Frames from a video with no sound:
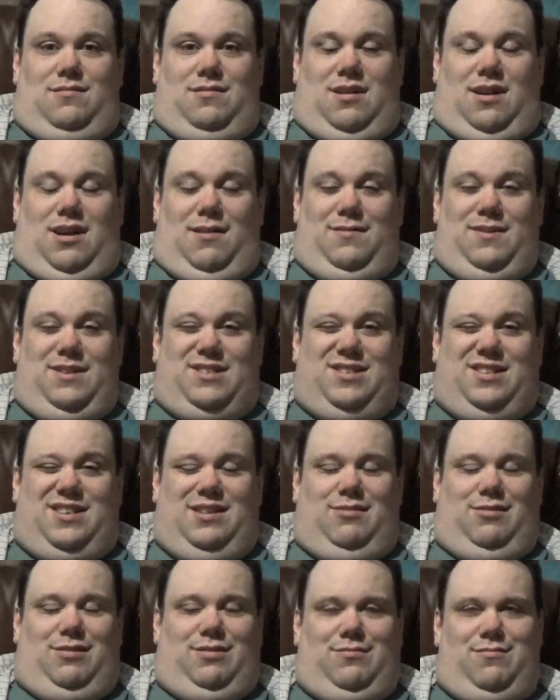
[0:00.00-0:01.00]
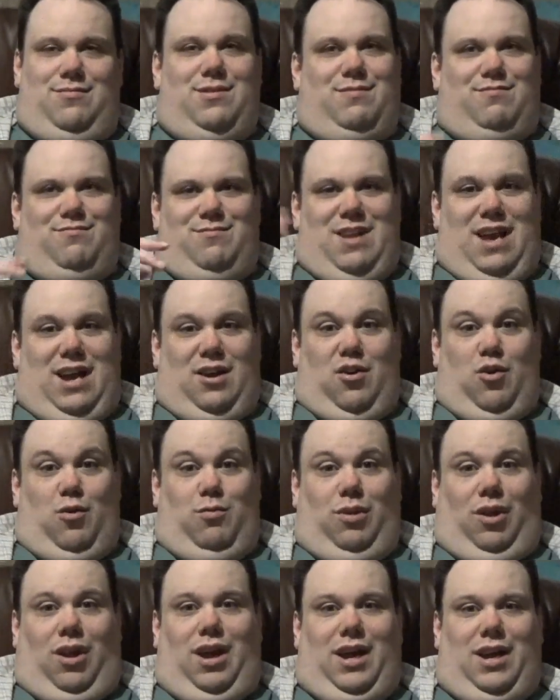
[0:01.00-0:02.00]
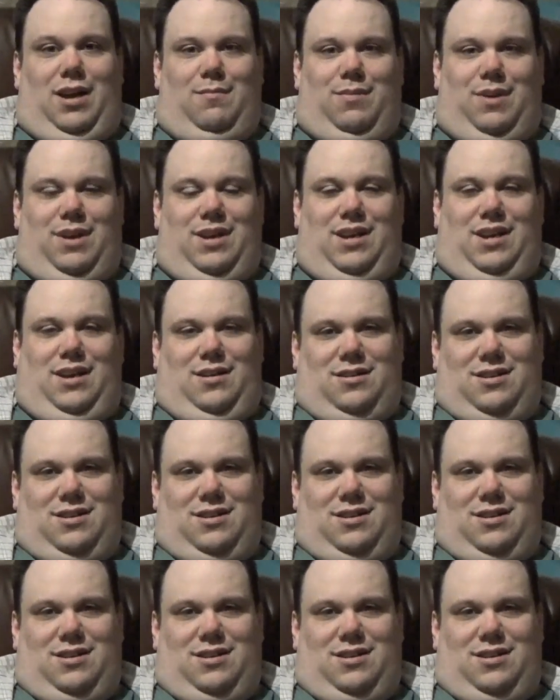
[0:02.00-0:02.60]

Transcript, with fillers: obviously, oh, not go blind, but yeah,